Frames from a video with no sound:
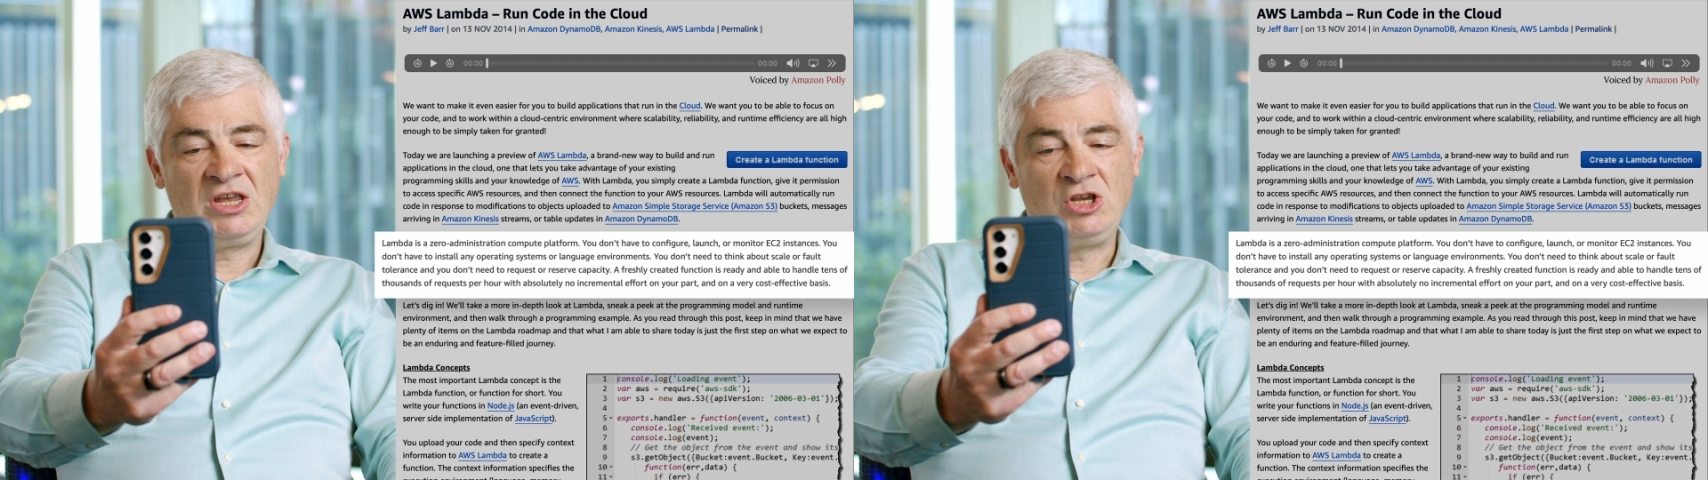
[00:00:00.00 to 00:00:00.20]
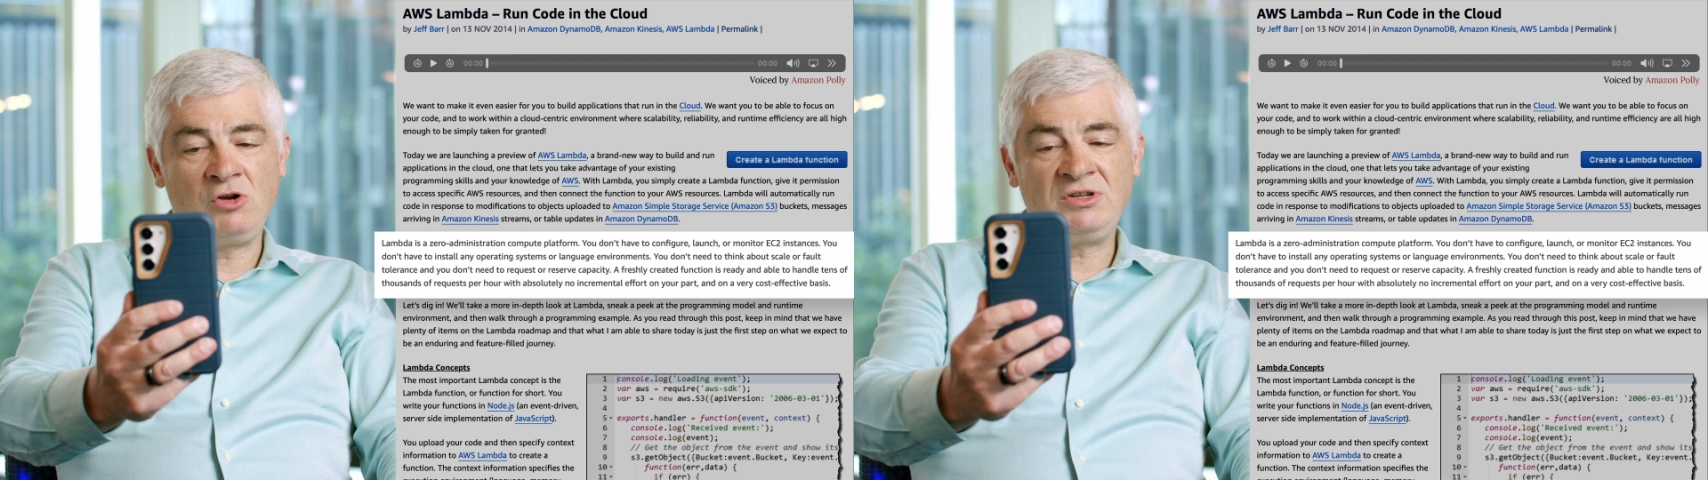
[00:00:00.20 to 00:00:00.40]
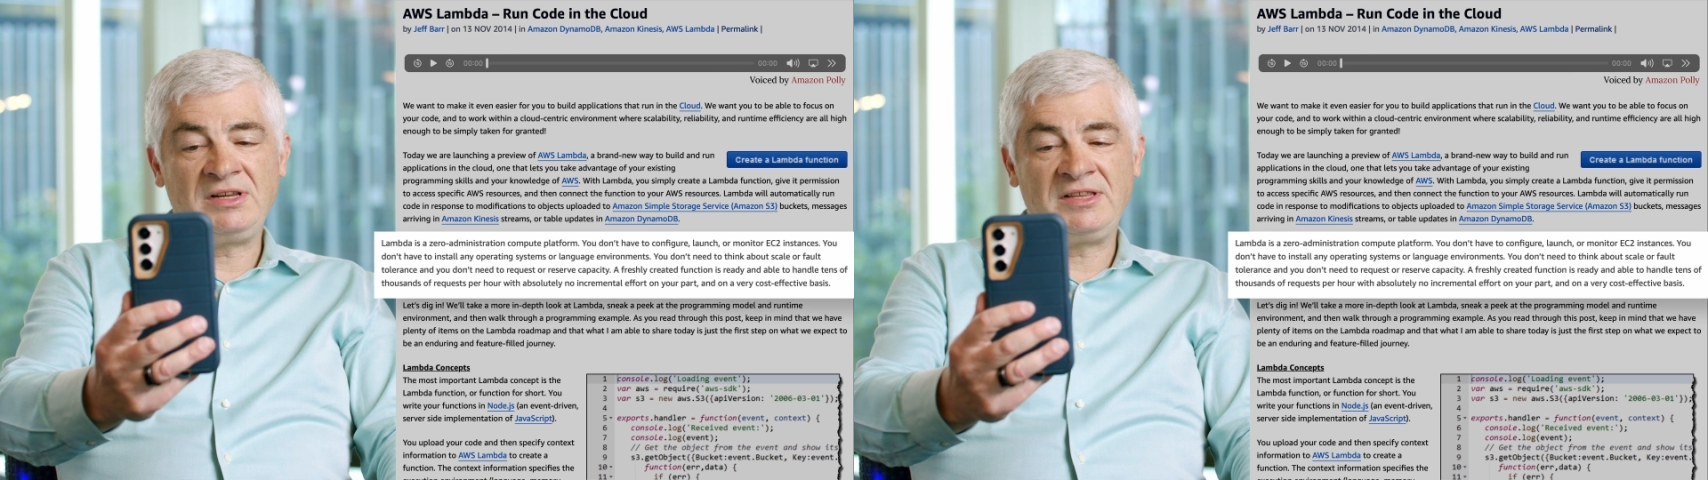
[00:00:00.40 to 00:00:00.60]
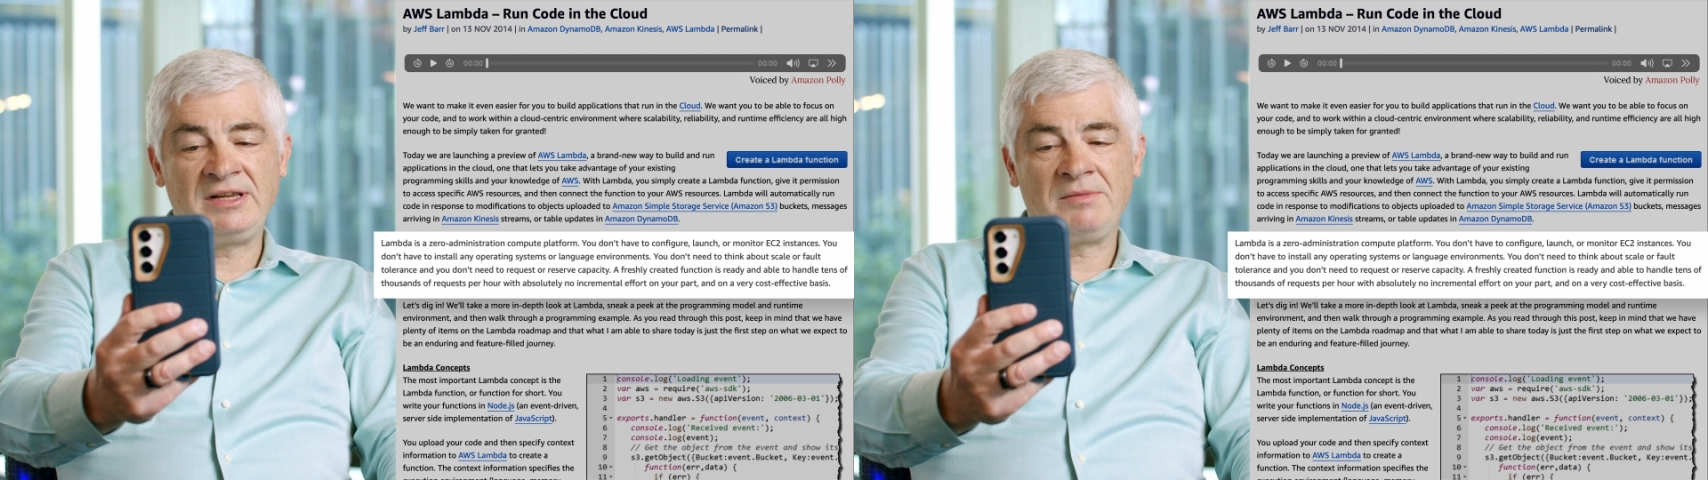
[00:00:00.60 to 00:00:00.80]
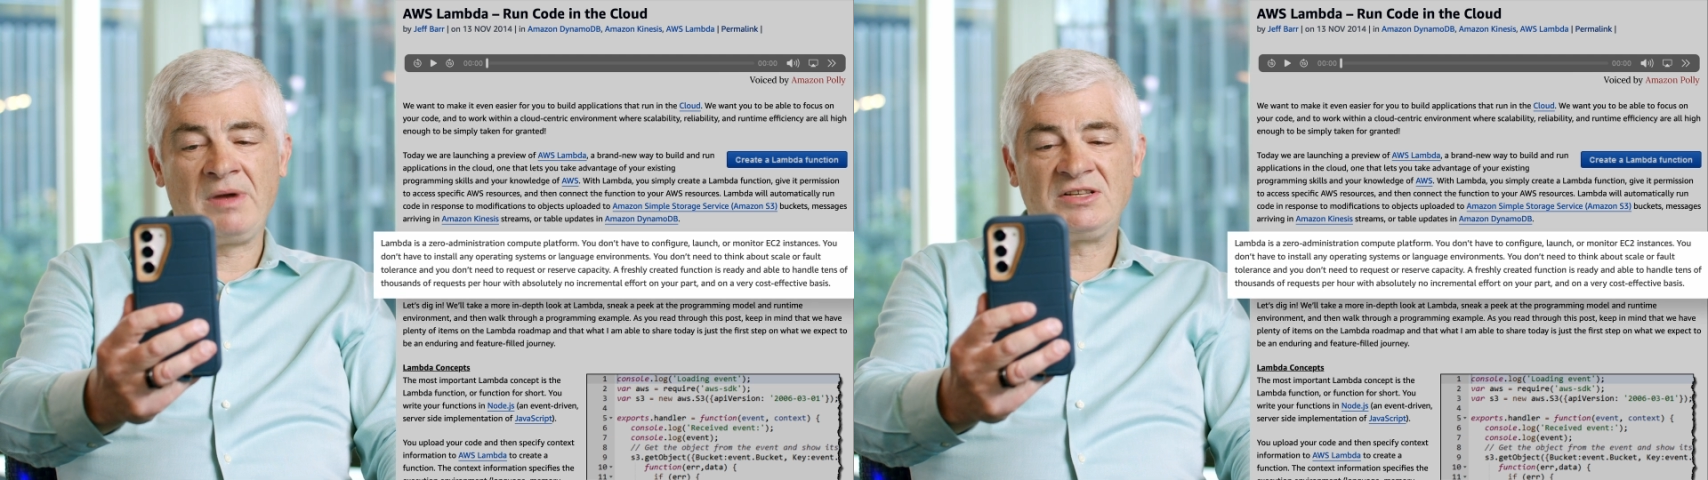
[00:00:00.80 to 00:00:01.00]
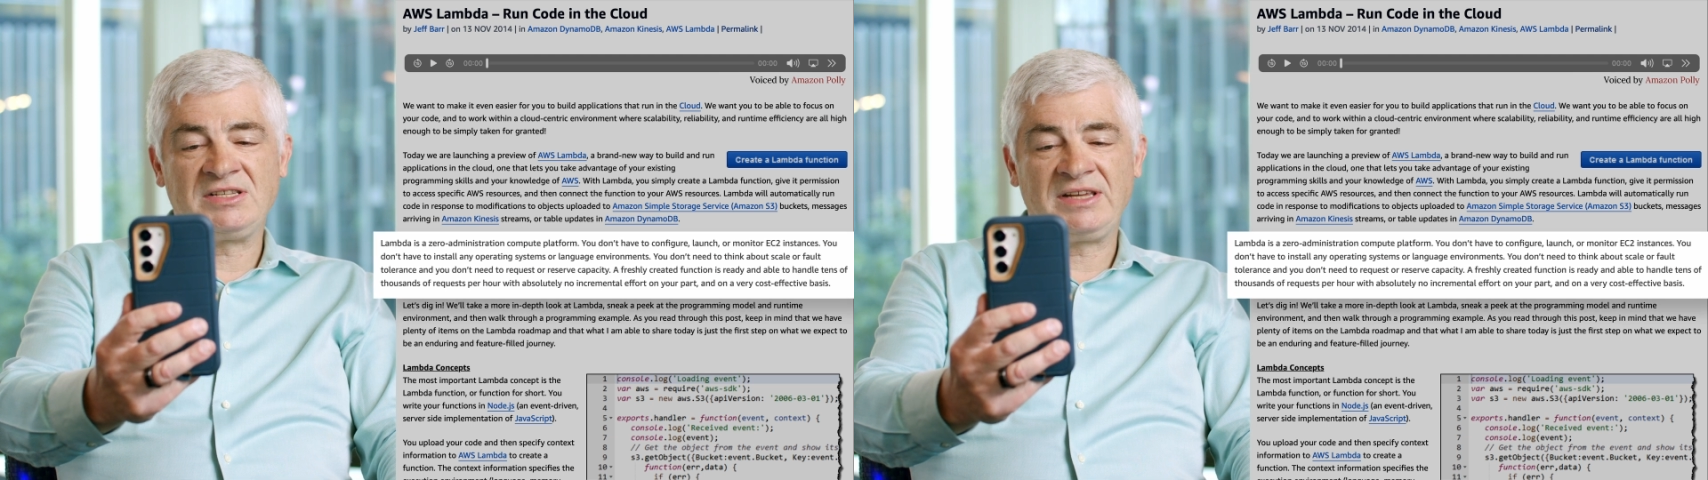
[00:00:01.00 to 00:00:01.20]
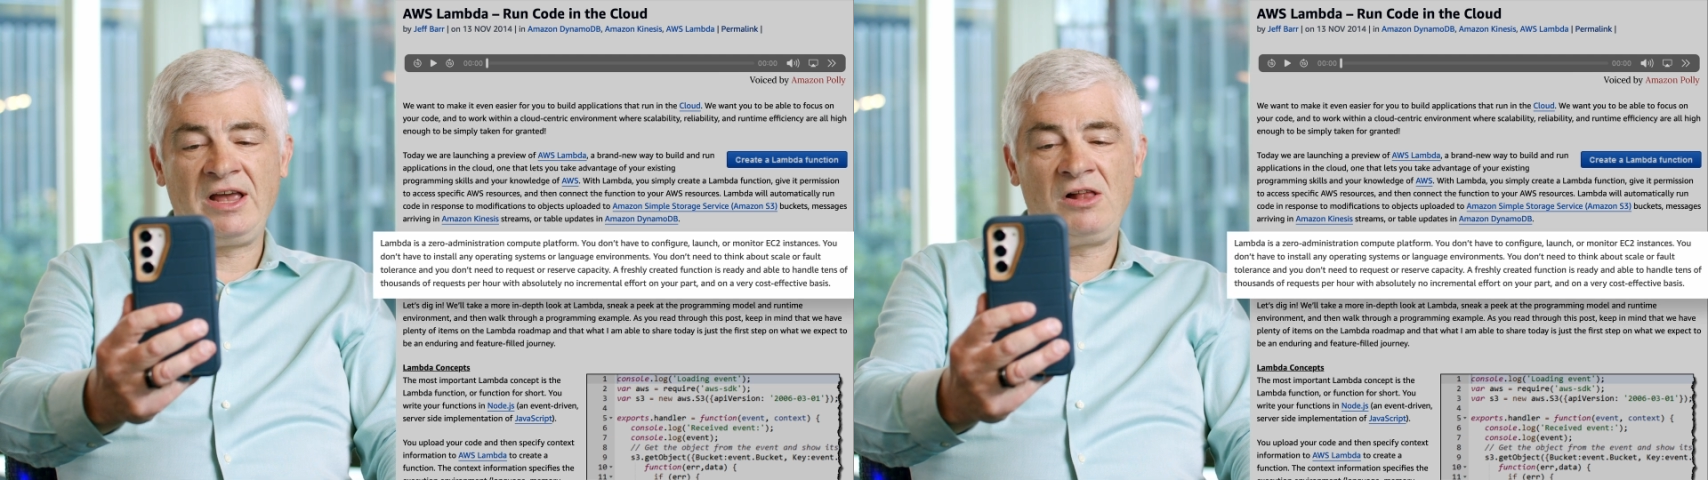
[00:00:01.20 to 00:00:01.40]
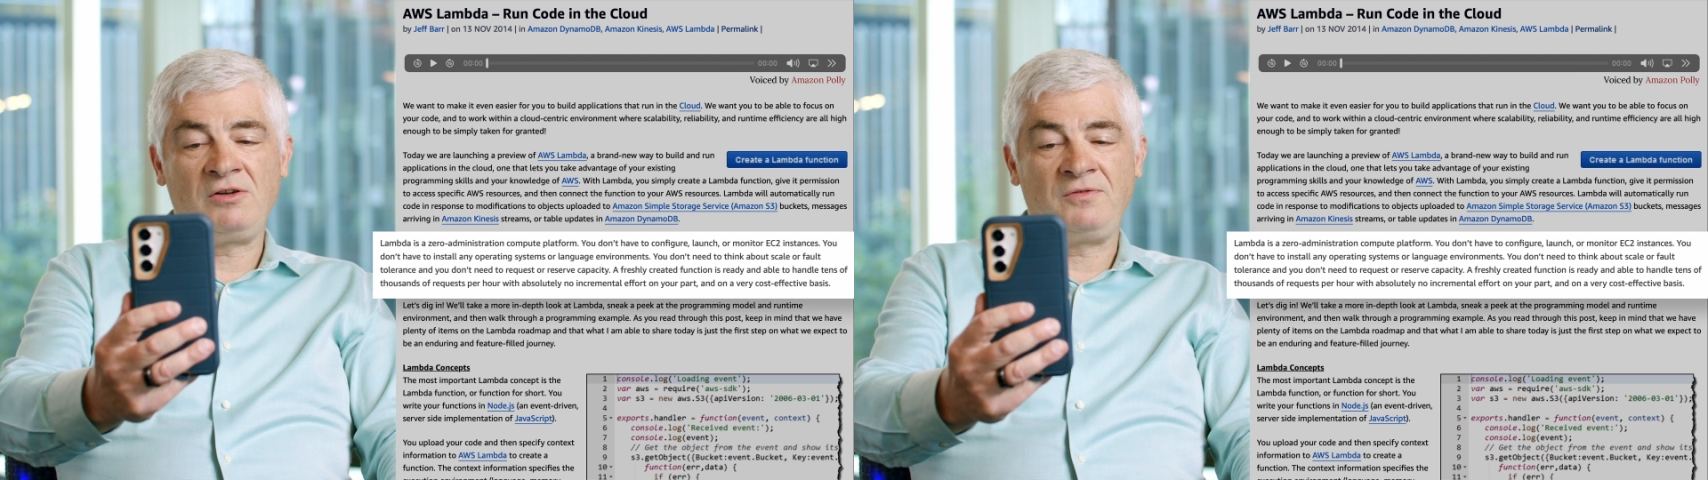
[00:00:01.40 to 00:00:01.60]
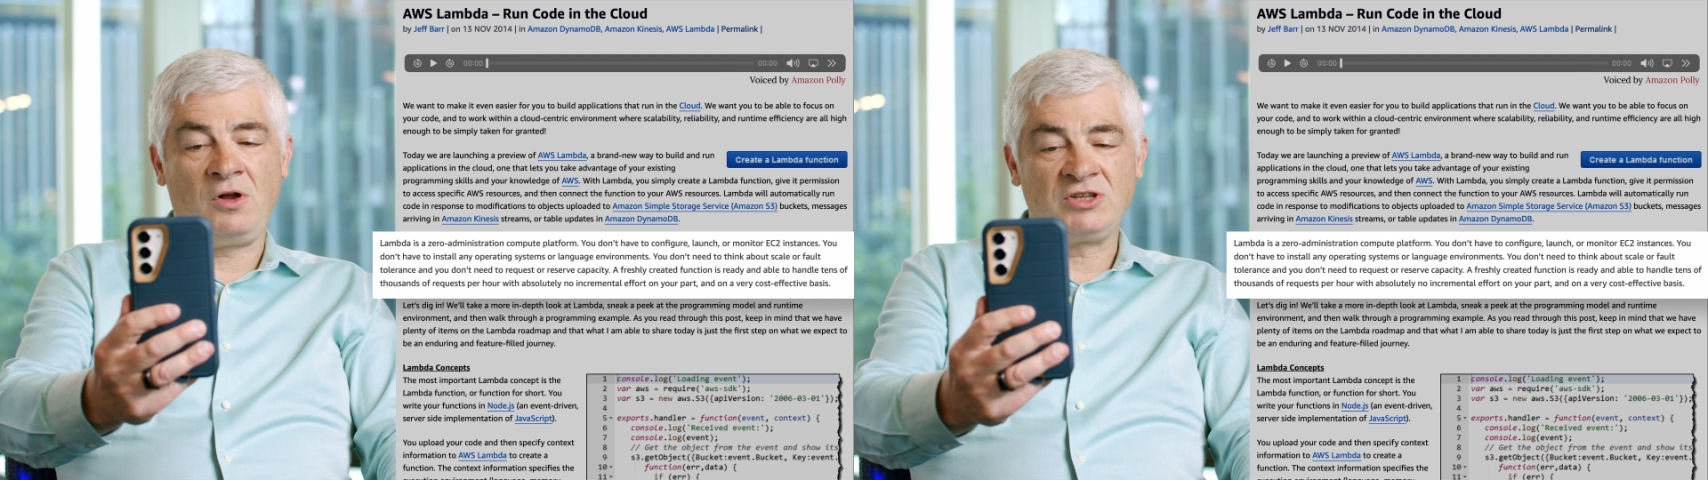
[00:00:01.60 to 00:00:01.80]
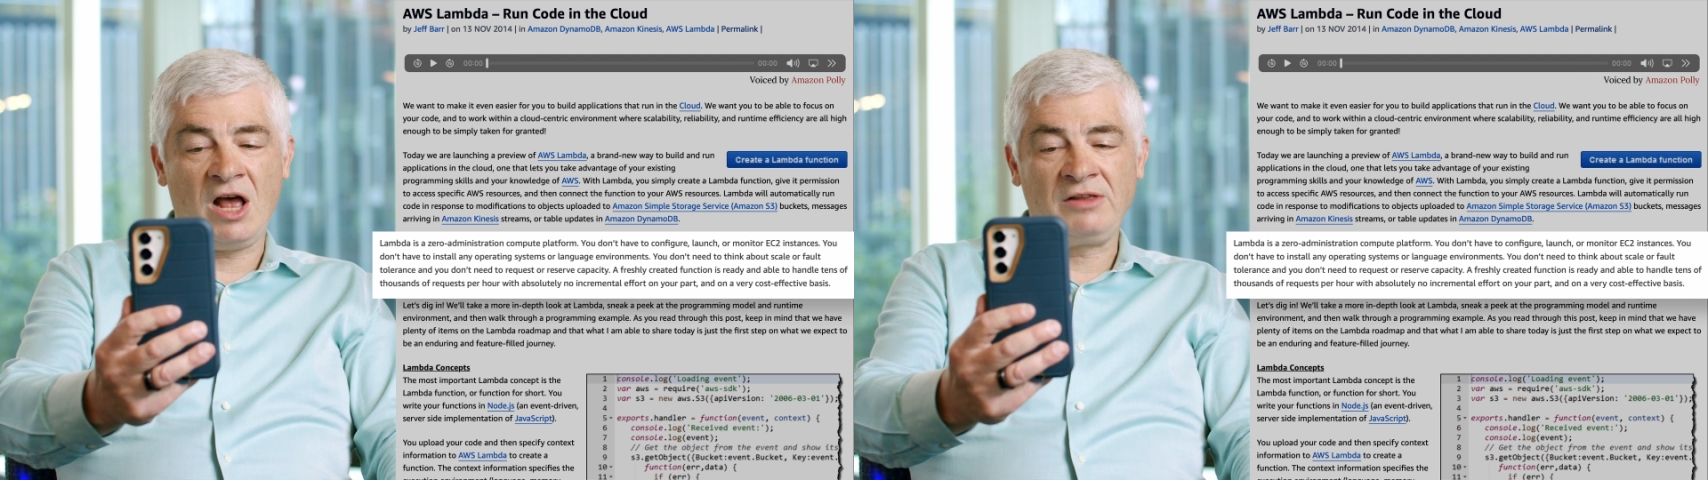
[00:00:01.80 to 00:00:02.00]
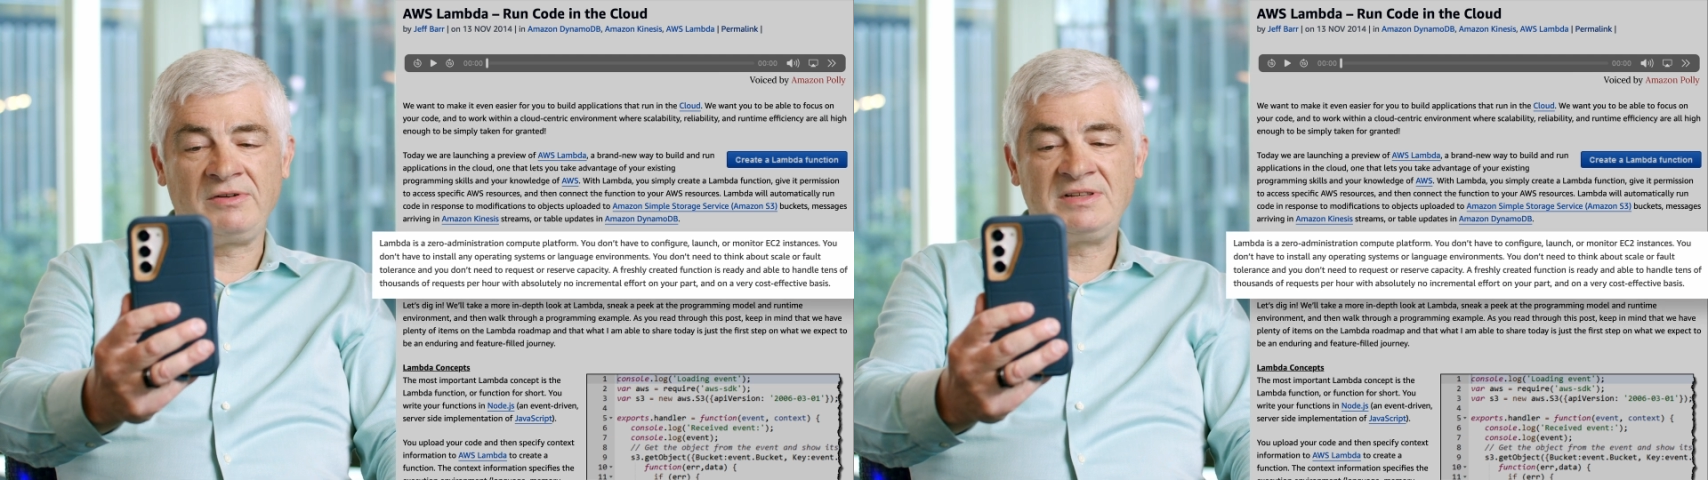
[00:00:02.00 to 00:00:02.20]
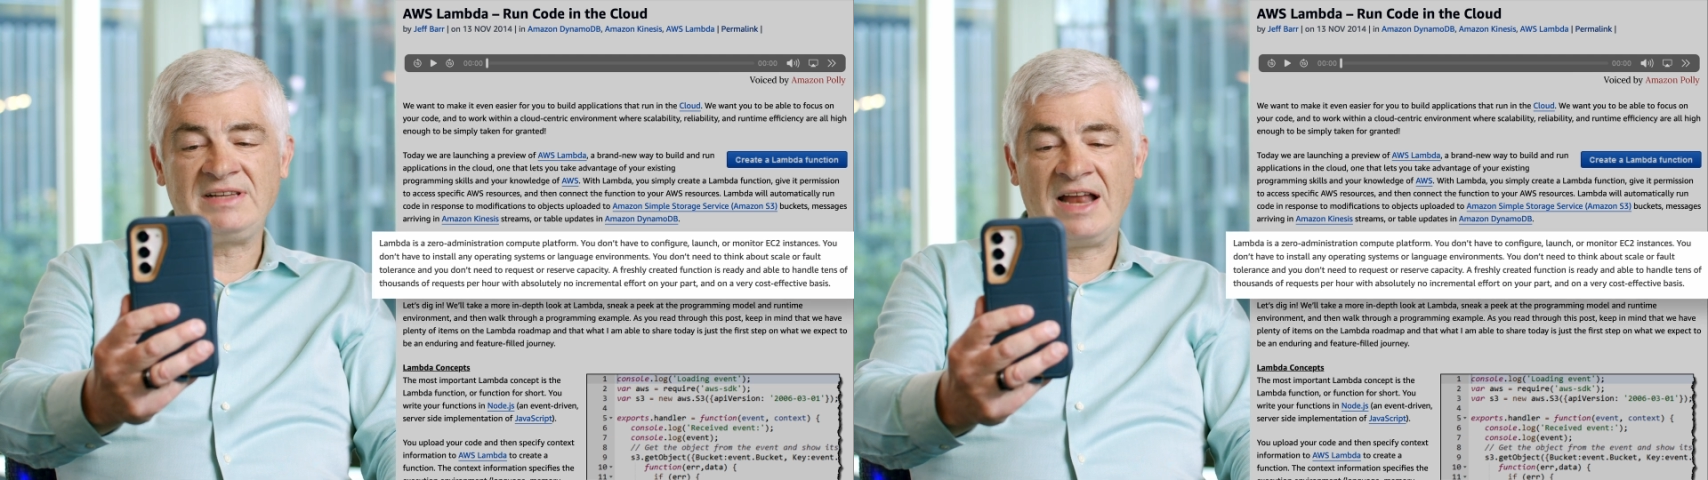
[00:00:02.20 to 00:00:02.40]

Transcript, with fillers: You don't need to think about scale or fault tolerance,